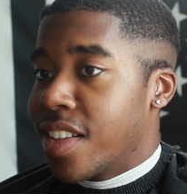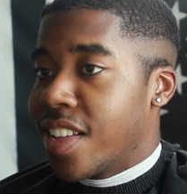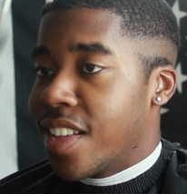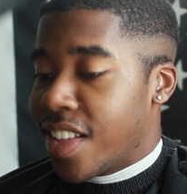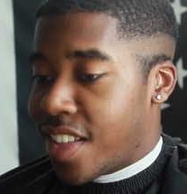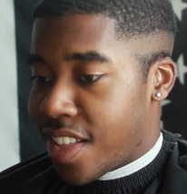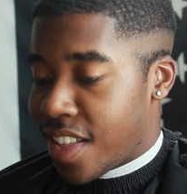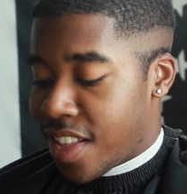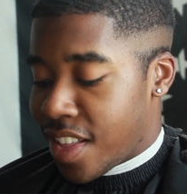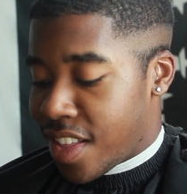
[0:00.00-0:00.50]

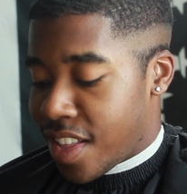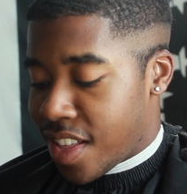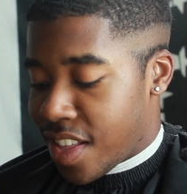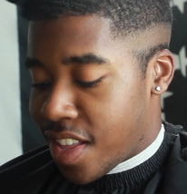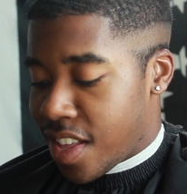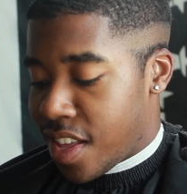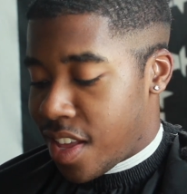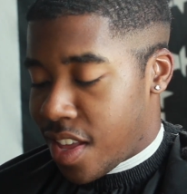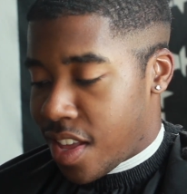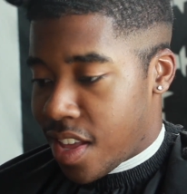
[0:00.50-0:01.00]
and you should
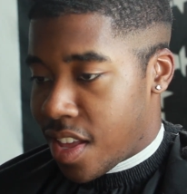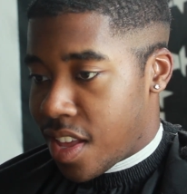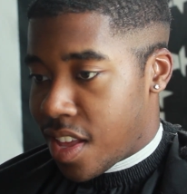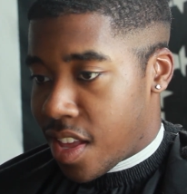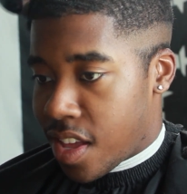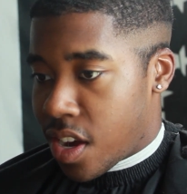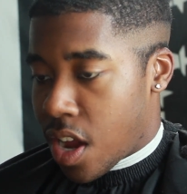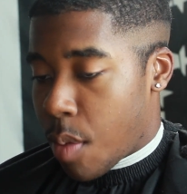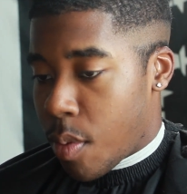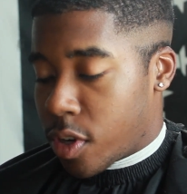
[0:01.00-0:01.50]
really pay
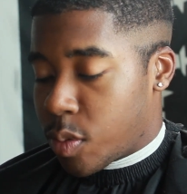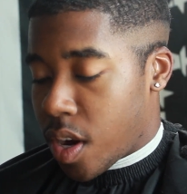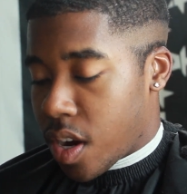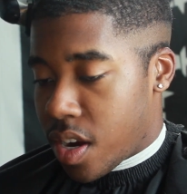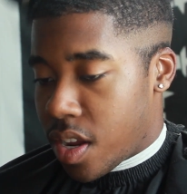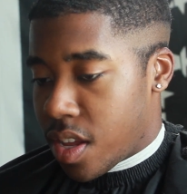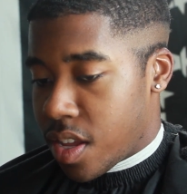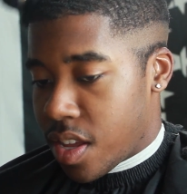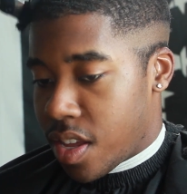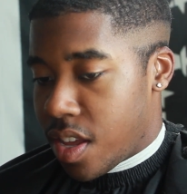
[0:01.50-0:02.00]
attention to
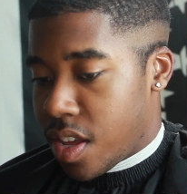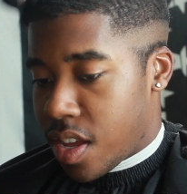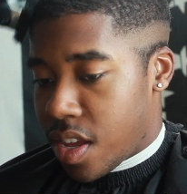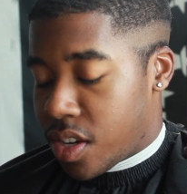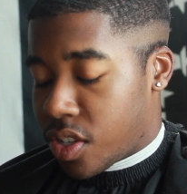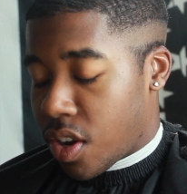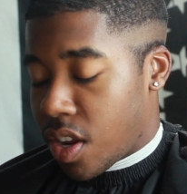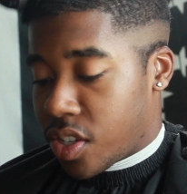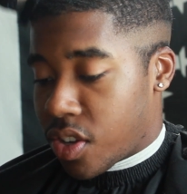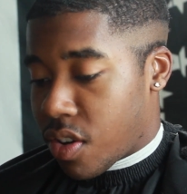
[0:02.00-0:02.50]

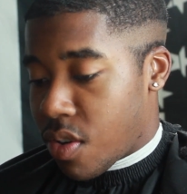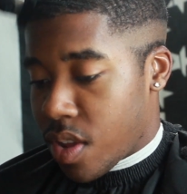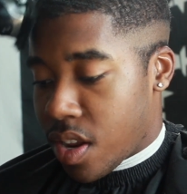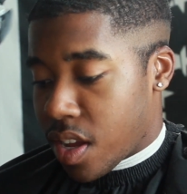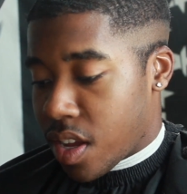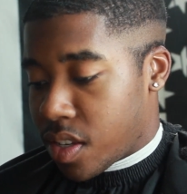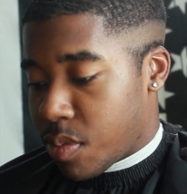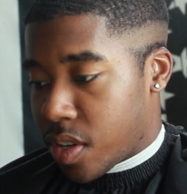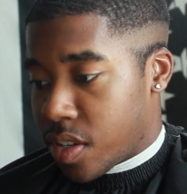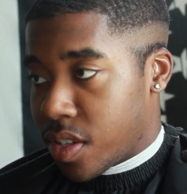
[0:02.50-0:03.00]
that when
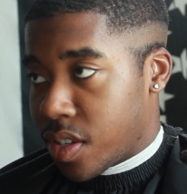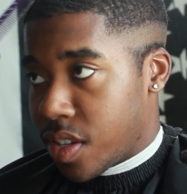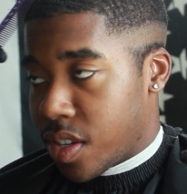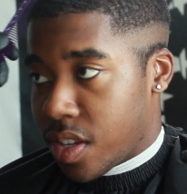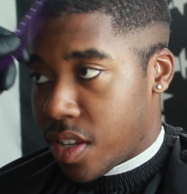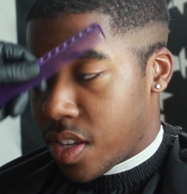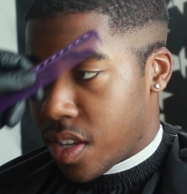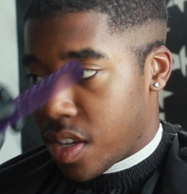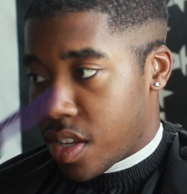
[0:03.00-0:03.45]
you're cutting it,